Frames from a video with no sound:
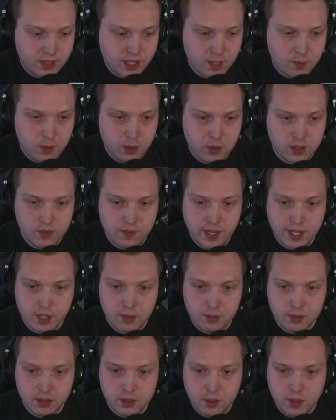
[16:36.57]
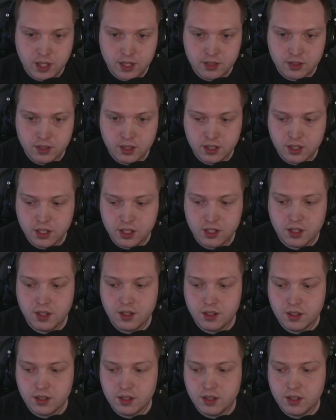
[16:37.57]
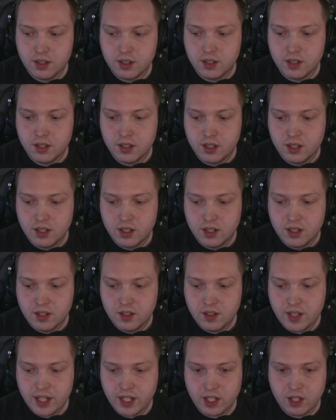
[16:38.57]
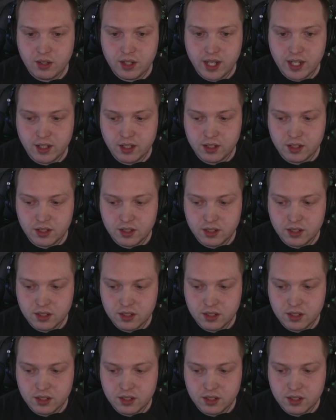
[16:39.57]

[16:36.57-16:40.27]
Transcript: APU's available to us. Good, good. Thank you, Daniel.